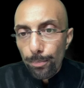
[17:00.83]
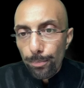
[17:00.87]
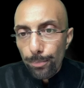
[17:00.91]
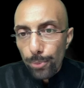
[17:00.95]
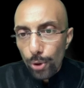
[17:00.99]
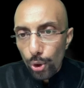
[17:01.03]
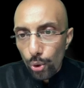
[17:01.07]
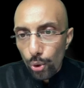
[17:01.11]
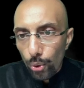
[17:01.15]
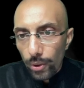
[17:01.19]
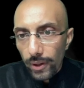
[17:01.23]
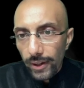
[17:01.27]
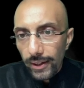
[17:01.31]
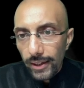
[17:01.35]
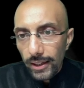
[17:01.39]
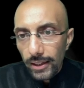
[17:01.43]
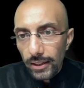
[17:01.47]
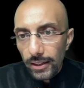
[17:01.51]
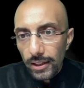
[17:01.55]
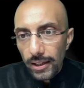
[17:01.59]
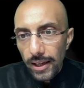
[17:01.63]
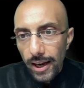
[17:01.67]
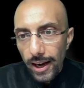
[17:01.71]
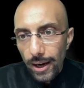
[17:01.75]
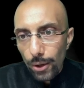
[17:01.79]
prorogating
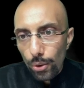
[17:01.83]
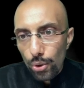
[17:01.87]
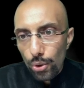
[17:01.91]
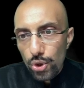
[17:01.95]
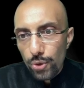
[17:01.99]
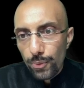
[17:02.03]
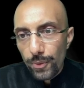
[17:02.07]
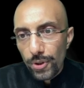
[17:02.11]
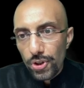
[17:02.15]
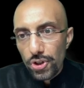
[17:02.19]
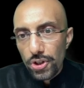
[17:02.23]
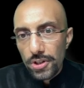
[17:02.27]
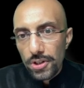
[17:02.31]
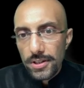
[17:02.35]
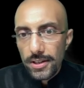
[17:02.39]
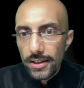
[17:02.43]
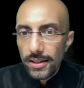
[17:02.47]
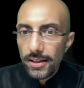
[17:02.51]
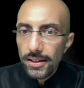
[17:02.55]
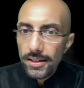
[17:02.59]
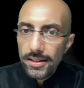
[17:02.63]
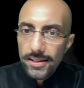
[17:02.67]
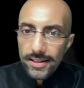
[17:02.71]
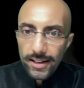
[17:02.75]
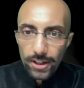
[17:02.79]
the House which is
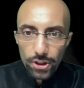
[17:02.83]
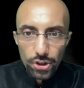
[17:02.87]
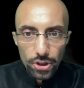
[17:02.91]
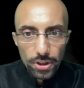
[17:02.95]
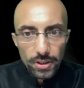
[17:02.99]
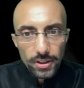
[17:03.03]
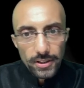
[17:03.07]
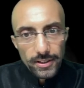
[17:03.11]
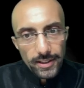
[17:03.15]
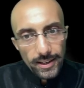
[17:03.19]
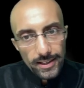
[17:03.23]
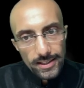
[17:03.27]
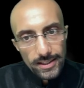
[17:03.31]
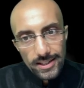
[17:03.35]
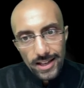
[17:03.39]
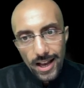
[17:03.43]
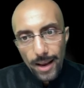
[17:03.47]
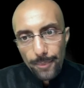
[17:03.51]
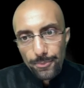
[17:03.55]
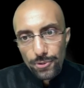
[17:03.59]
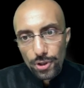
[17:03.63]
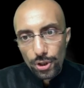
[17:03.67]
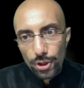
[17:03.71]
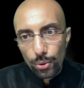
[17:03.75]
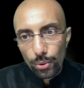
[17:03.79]
in session. Yes,
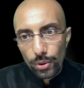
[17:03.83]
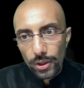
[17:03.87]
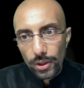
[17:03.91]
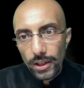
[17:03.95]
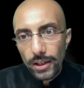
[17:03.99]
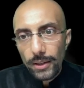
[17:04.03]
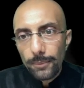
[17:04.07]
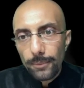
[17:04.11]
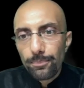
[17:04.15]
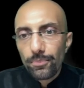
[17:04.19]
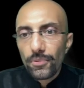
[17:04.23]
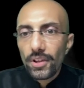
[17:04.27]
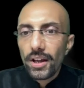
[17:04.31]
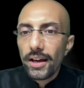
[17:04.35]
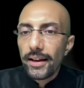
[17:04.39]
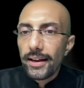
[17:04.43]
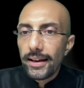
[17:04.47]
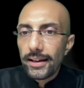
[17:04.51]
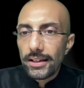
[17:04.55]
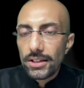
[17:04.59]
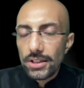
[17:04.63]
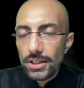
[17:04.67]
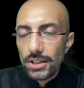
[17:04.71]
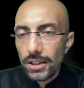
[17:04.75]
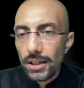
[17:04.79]
absolutely
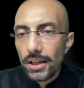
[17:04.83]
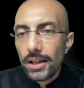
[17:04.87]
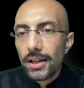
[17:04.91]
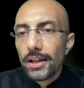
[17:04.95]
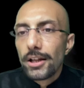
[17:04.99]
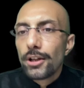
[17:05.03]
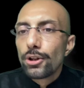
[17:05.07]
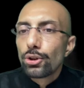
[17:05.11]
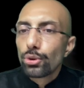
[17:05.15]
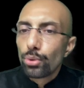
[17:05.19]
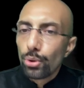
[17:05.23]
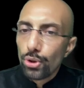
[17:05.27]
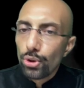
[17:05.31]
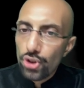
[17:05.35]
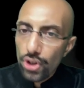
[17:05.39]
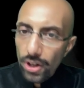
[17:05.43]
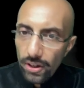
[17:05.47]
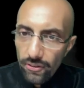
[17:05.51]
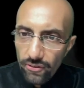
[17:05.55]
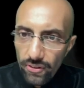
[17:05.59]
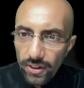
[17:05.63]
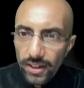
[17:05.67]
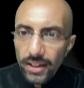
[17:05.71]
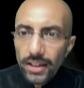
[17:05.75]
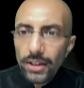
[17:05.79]
correct. So,
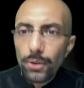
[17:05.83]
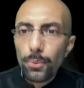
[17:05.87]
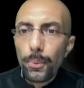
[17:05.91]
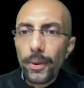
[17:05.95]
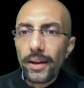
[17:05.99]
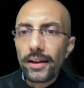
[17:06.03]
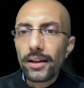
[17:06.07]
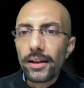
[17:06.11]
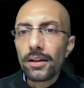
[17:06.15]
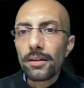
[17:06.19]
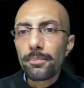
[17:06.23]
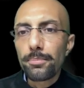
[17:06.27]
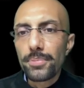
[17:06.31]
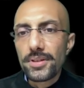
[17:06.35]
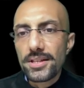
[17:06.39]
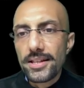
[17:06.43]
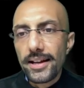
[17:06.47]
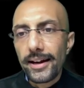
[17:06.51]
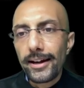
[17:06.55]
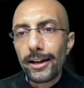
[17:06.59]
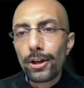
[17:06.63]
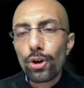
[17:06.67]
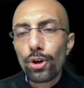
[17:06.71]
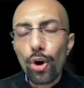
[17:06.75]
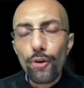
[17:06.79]
generally when
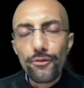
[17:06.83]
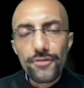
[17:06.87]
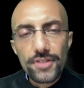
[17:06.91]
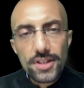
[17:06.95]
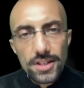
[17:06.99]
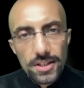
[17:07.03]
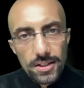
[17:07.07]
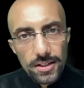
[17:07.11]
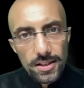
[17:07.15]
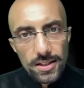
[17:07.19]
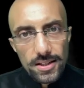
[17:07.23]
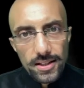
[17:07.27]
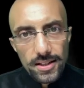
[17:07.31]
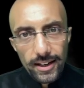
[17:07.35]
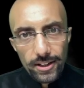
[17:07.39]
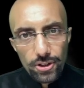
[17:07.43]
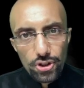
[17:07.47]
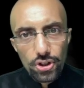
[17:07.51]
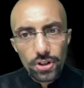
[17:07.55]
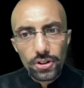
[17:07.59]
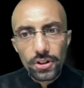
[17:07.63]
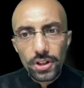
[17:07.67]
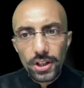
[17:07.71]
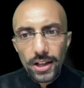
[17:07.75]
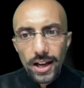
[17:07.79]
presiding officers
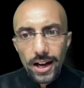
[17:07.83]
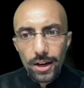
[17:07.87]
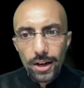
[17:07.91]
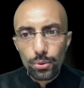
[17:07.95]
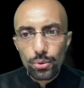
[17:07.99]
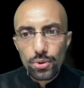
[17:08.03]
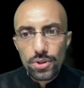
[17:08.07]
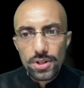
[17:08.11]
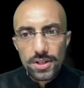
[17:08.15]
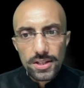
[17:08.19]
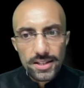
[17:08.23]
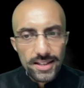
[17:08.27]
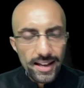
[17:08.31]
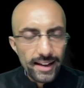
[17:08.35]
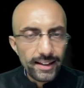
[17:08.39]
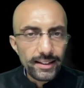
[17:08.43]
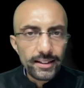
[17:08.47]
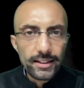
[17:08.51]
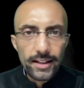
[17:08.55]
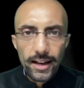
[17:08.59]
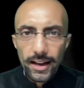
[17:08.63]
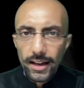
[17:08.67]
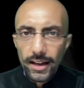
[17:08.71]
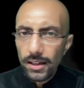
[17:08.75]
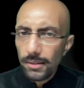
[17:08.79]
adjourn the House sine
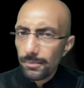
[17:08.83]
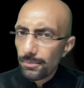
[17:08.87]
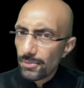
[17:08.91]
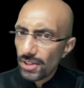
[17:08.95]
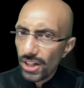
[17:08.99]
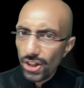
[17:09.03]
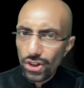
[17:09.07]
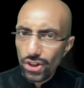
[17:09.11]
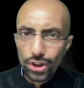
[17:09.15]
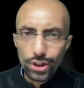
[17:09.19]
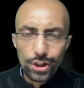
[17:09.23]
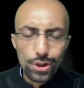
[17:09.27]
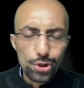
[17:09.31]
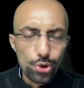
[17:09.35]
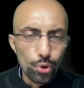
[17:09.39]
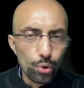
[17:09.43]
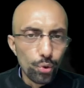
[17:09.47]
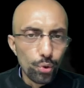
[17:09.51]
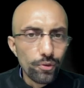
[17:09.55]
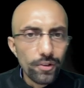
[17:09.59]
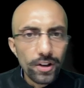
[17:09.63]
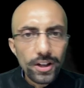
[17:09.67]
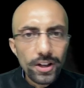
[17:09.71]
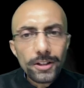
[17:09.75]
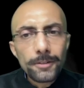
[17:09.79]
die, session is
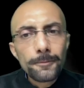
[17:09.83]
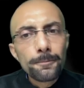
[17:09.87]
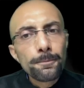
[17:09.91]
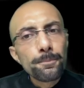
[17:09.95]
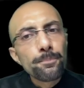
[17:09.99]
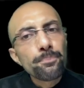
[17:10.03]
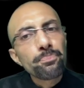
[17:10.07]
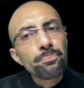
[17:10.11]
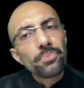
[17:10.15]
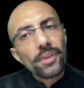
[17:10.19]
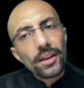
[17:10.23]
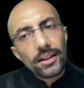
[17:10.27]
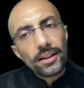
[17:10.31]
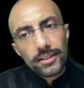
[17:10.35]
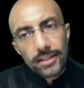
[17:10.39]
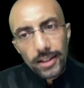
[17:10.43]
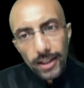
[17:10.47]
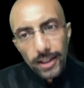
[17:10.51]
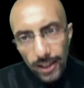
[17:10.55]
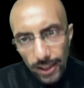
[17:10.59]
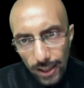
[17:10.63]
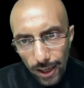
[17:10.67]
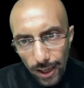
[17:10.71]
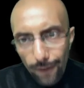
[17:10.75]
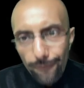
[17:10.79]
over.
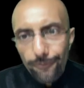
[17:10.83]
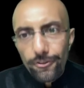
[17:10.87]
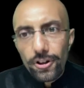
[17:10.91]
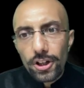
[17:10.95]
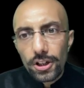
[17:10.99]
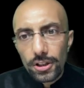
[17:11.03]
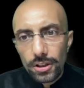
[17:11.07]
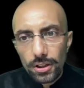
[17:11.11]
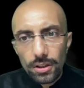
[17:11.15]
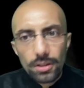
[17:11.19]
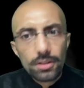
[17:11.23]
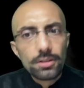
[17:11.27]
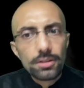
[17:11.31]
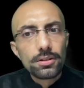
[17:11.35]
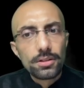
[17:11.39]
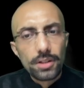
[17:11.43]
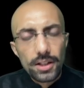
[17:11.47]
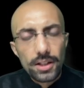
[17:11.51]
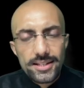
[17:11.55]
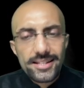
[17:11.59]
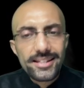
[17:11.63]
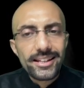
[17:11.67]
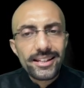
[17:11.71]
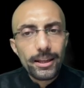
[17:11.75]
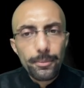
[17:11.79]
Thereafter, the
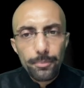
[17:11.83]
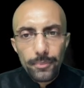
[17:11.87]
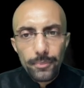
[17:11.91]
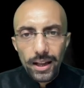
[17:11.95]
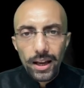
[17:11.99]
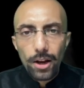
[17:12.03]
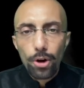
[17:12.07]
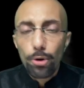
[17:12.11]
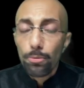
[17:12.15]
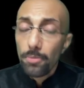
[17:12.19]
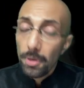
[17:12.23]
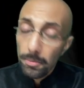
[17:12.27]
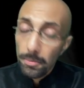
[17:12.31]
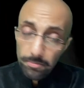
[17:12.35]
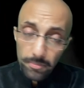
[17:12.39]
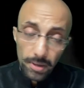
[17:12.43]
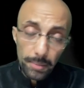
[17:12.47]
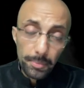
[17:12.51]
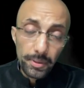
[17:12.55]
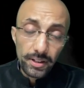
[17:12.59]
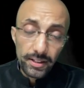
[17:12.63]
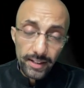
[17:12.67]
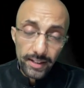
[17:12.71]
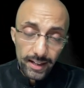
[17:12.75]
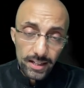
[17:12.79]
same day or
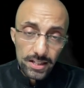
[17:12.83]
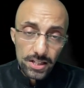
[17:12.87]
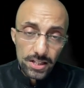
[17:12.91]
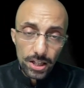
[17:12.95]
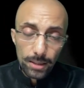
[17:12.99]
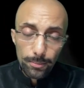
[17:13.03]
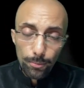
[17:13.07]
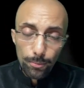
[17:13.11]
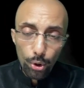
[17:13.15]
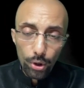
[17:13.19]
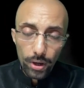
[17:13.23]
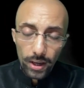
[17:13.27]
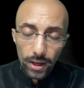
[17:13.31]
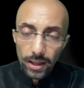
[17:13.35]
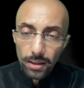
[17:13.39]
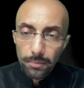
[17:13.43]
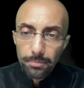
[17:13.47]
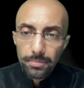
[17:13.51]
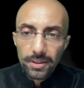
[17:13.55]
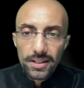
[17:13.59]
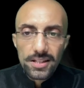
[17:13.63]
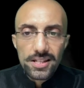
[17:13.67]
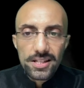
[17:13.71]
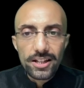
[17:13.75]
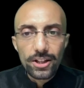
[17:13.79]
maybe next day morning,
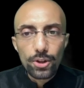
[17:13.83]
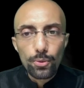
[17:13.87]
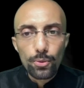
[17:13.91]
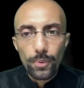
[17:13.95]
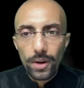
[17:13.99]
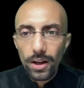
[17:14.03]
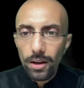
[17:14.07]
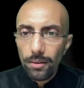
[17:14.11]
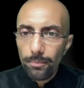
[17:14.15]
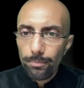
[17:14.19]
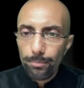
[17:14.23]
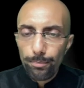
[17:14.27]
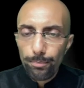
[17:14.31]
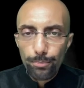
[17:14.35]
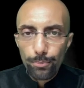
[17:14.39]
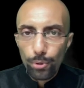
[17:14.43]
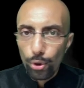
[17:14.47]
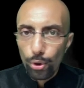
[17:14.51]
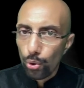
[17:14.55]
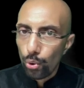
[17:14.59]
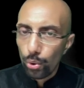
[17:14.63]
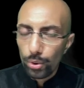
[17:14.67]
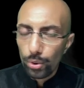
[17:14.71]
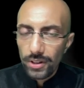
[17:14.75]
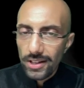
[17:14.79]
President will
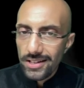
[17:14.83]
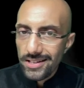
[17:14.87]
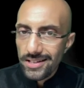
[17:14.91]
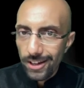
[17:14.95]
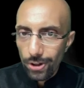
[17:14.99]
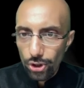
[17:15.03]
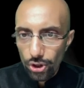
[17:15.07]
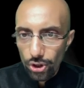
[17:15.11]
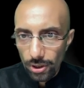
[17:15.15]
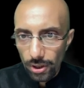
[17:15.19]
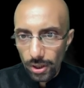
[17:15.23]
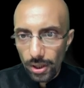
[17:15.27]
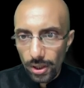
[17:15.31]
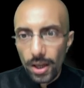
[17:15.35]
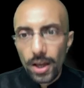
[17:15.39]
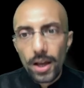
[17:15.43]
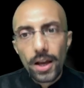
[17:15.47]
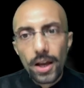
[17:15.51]
prorogue the session.